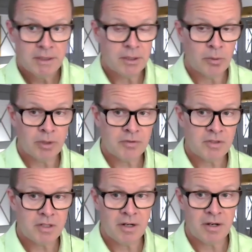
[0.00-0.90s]
You will have
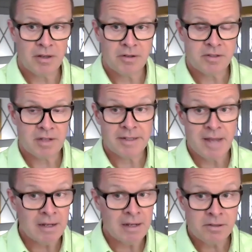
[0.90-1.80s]
seen in others like
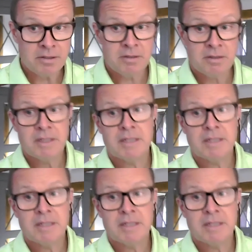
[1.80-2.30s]
Dallas.